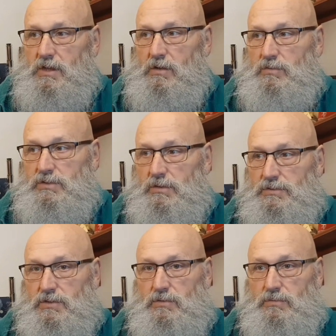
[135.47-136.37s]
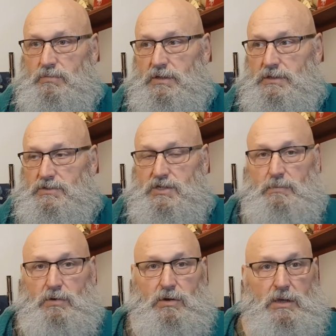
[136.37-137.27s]
he was also
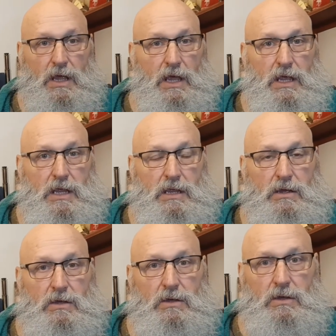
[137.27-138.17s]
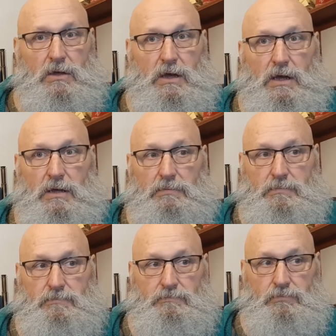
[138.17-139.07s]
skippered a
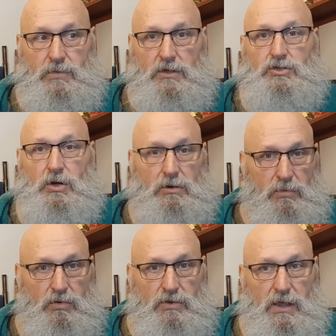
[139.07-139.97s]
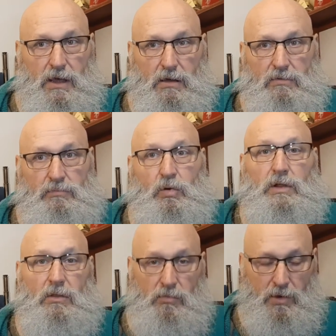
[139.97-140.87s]
charter boat out of
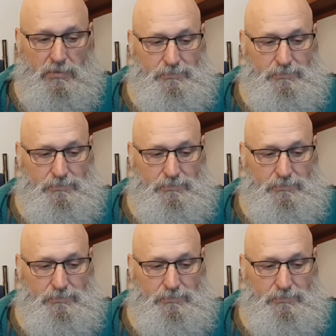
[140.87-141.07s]
Point Loma.